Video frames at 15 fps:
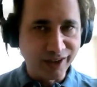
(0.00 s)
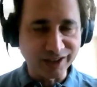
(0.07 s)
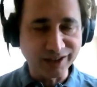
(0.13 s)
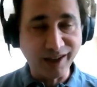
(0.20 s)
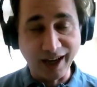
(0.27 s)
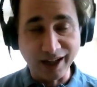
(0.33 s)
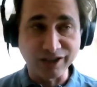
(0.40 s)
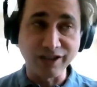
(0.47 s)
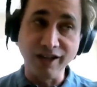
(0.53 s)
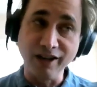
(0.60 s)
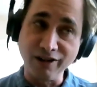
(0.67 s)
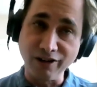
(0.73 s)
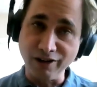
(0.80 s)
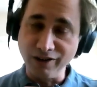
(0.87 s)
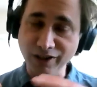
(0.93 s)
this last
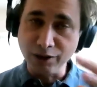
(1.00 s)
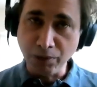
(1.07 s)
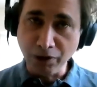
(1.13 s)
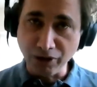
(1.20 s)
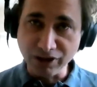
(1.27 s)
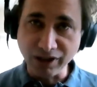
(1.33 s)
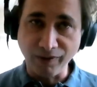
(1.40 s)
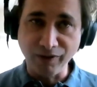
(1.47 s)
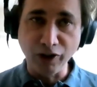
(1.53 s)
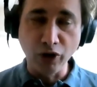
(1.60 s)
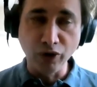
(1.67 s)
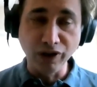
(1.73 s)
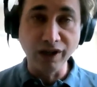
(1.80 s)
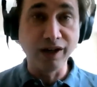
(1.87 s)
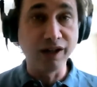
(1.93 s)
year and these periods of
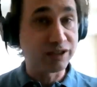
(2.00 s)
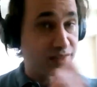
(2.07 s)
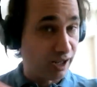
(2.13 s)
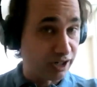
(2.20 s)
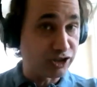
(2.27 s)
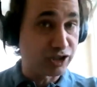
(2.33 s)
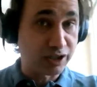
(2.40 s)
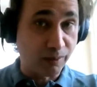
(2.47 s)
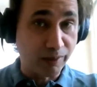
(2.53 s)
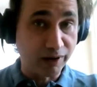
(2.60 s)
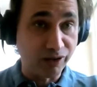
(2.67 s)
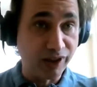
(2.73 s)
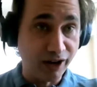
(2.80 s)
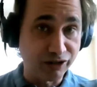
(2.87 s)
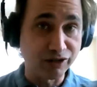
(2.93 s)
loneliness, not just just
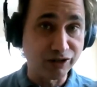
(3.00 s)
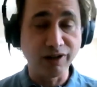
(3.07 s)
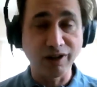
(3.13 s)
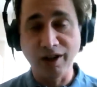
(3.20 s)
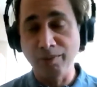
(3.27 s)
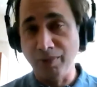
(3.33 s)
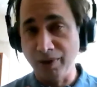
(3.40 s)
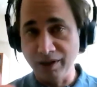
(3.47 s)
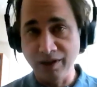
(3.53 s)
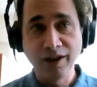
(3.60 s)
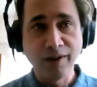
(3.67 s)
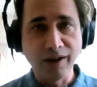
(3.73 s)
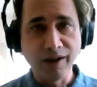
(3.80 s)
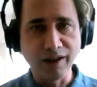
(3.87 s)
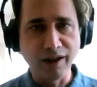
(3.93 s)
among the elderly, but
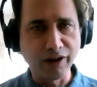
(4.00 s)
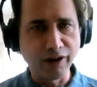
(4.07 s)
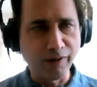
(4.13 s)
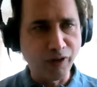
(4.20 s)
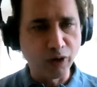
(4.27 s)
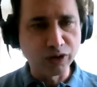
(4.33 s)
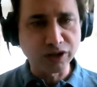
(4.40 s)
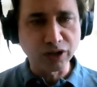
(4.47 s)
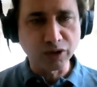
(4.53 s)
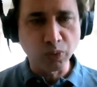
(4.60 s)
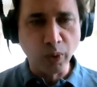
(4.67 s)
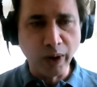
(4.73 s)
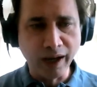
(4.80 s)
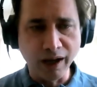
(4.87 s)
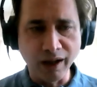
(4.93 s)
younger folks as
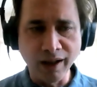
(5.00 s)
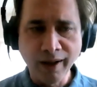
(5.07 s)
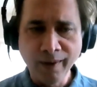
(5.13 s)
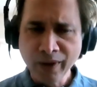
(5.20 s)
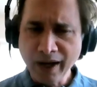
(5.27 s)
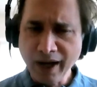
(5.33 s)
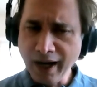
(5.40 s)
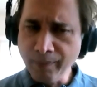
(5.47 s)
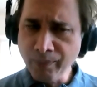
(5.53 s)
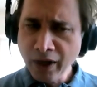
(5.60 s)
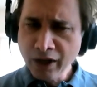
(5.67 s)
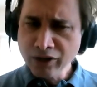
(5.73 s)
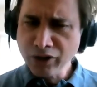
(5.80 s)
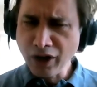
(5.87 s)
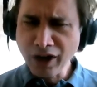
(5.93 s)
well. Um,
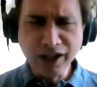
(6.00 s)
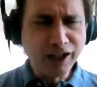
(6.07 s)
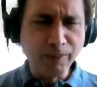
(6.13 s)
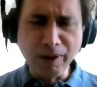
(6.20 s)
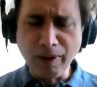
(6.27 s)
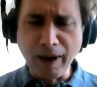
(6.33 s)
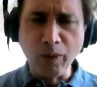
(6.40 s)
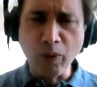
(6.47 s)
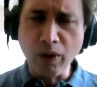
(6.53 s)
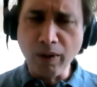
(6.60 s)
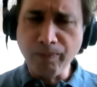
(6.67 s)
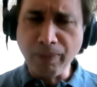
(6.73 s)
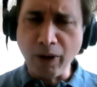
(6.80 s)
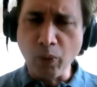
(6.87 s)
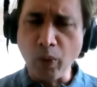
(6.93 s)
talk a little bit about,
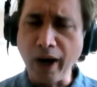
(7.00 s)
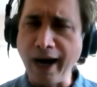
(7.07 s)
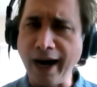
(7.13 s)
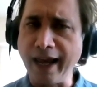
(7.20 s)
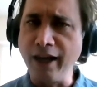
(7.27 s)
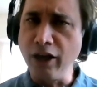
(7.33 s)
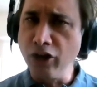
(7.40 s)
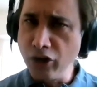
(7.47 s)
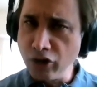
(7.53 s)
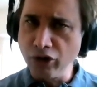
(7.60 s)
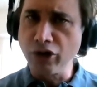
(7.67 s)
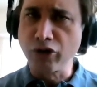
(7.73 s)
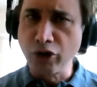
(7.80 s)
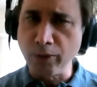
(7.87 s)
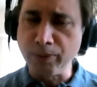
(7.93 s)
about why your,
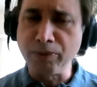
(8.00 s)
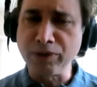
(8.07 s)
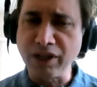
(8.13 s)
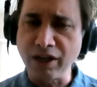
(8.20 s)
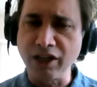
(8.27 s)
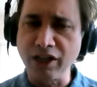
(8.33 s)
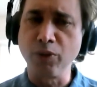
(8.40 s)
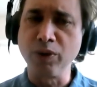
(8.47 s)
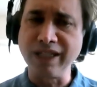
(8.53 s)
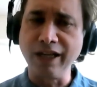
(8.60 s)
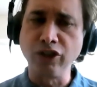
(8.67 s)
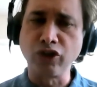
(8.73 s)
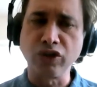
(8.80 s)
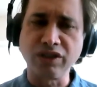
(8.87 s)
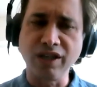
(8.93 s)
your group in particular was
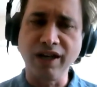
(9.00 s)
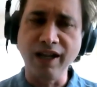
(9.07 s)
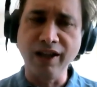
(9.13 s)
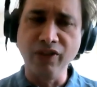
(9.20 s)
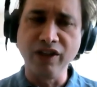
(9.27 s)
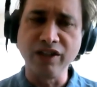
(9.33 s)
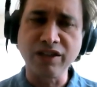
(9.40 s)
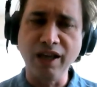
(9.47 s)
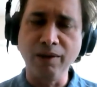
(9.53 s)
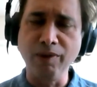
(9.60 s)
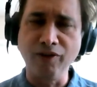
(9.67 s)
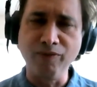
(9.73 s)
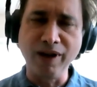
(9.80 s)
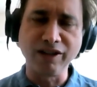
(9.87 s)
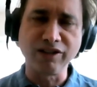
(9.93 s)
interested in this theme
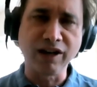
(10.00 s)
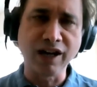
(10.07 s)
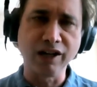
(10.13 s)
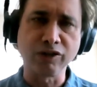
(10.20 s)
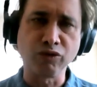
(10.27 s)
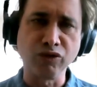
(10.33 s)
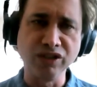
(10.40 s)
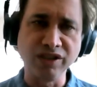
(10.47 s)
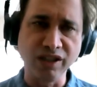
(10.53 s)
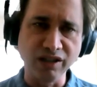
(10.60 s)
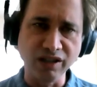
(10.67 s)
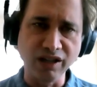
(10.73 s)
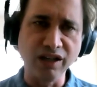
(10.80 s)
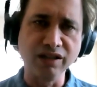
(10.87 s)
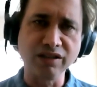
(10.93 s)
of mental health
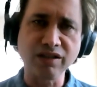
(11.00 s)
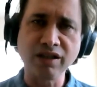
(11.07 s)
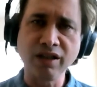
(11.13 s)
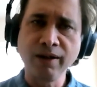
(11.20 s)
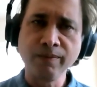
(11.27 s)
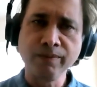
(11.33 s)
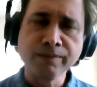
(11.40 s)
resilience.